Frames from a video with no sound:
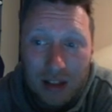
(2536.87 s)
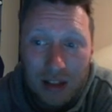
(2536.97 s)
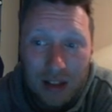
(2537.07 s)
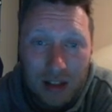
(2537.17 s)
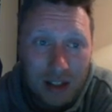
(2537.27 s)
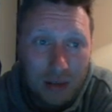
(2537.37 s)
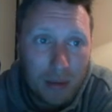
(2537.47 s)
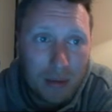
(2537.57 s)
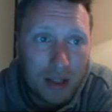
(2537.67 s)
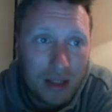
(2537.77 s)
Are they in the
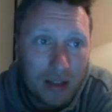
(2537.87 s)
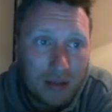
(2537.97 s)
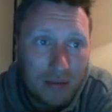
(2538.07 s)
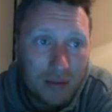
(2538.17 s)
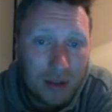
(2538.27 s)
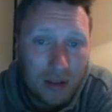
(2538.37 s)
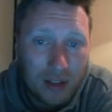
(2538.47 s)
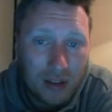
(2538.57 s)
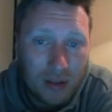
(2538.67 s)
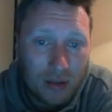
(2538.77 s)
Premier League? No, they're
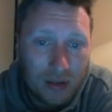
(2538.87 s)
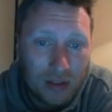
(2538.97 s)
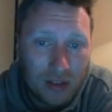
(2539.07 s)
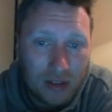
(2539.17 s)
not.